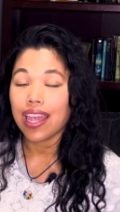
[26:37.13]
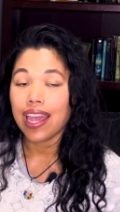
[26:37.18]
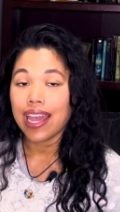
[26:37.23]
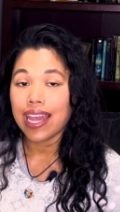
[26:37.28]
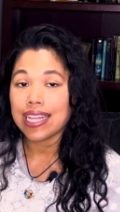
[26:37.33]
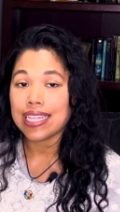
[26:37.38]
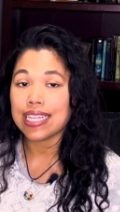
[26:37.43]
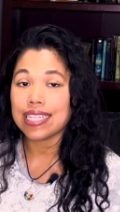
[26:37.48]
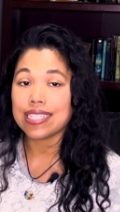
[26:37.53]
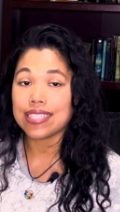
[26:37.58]

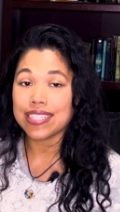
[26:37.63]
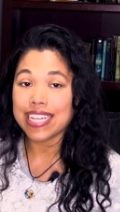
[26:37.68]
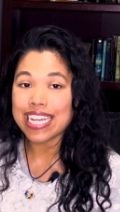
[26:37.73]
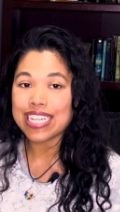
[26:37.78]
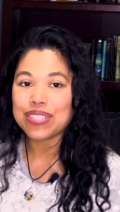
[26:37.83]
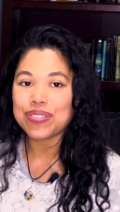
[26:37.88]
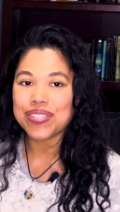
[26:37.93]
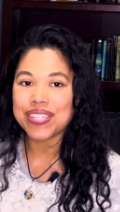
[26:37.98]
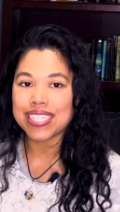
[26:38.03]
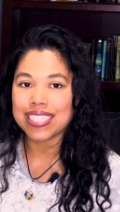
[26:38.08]
And then this
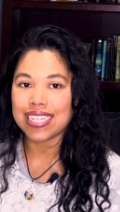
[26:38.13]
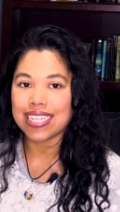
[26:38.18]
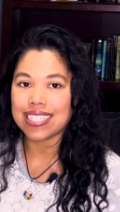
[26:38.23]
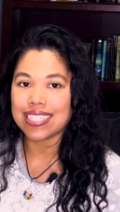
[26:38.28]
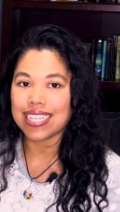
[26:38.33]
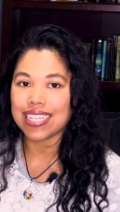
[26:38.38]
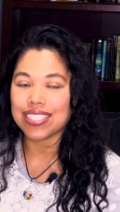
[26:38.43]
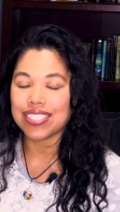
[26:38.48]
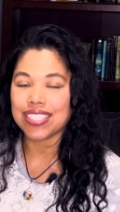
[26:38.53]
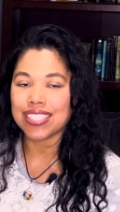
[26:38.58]
next
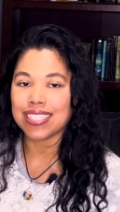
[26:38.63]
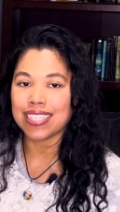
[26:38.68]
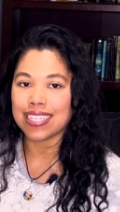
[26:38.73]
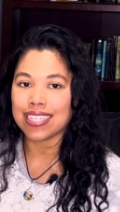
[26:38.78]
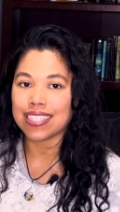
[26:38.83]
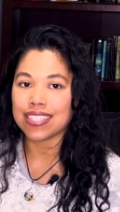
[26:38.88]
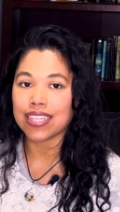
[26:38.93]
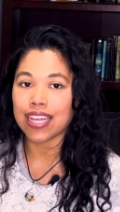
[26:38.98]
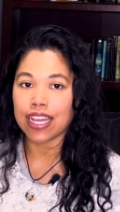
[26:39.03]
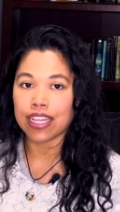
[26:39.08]
organization
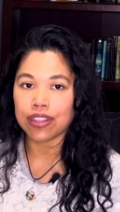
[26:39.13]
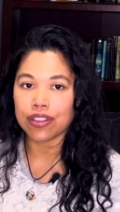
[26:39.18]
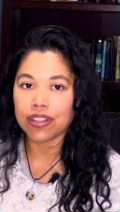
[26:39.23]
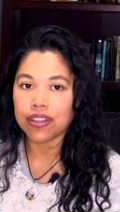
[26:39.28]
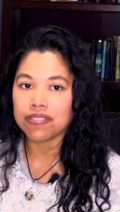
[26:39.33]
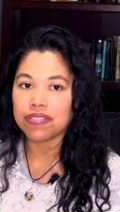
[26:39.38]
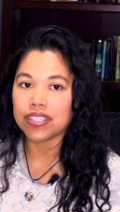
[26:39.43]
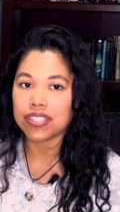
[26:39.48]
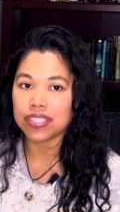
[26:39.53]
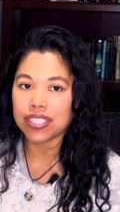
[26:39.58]
is, I
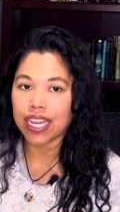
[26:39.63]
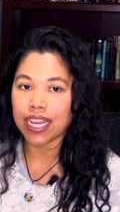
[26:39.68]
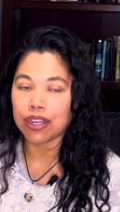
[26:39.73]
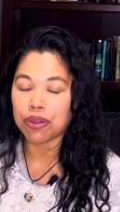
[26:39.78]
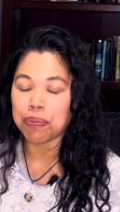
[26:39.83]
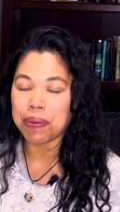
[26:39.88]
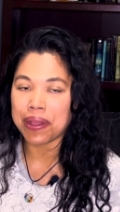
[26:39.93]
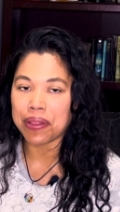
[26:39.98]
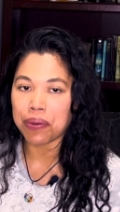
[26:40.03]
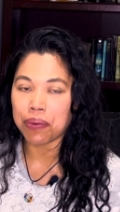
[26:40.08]
love their title
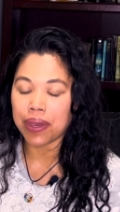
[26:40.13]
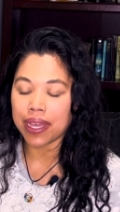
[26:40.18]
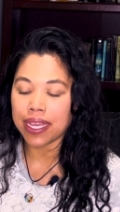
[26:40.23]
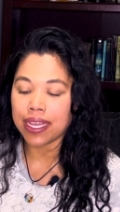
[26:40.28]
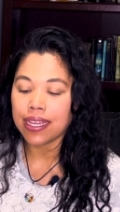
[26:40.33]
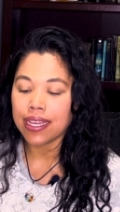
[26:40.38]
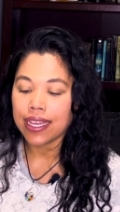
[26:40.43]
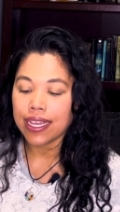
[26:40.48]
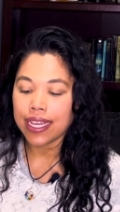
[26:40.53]
by the way,